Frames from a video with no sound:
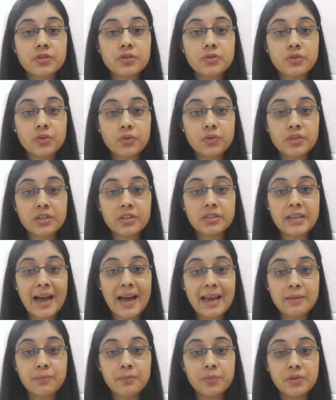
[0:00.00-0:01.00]
know the
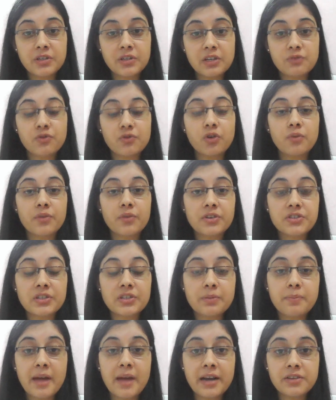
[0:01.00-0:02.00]
time period for which the
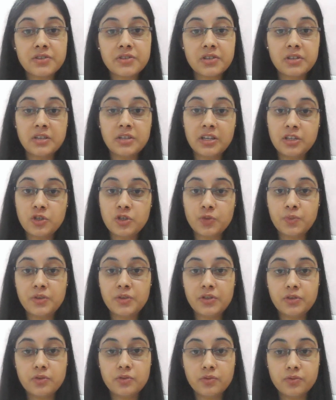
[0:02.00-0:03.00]
medicine need to be
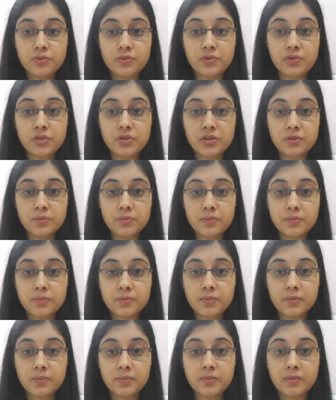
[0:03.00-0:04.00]
used,
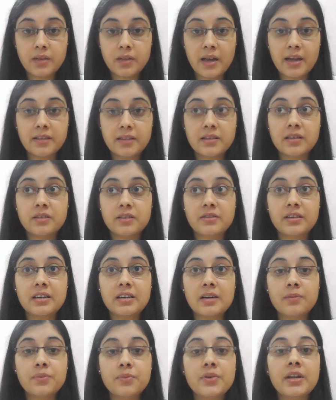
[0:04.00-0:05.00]
and the
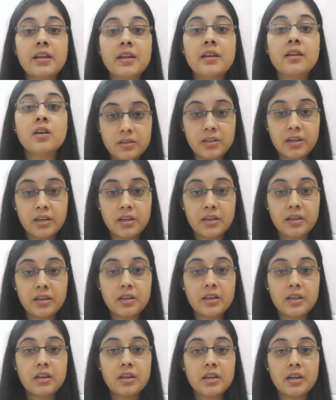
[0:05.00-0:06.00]
recovery,
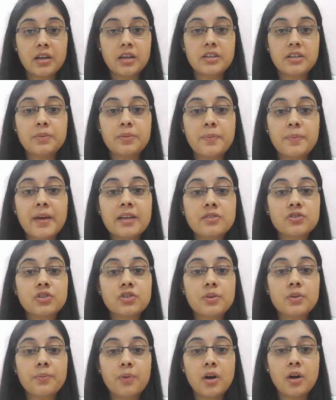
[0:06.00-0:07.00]
it depends
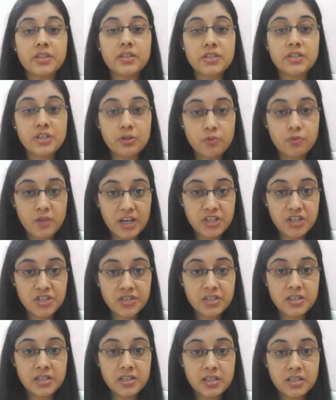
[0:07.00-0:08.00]
upon the
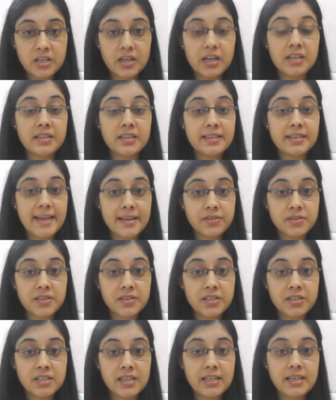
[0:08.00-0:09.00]
duration,
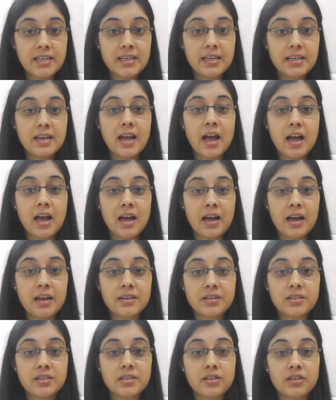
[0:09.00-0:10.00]
intensity,
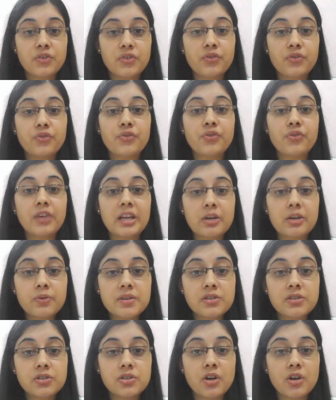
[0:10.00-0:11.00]
and
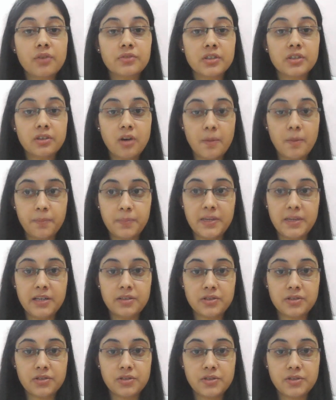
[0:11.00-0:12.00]
frequency of the
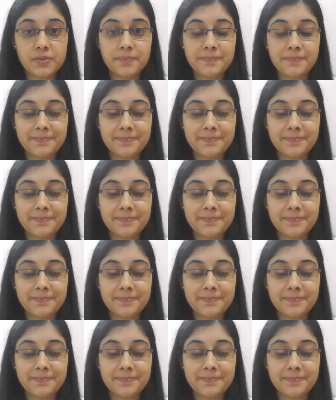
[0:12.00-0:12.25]
complaints.